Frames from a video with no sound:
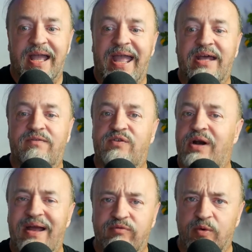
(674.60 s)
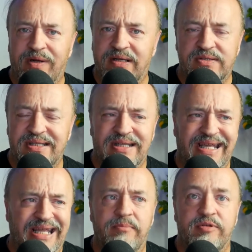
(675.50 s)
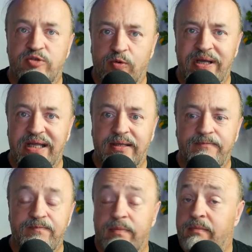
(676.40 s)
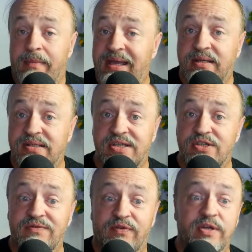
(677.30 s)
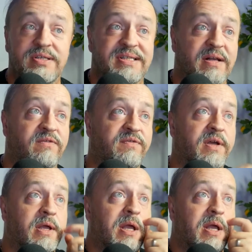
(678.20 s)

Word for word: And for everyone else in the in-between, make a decision for yourself.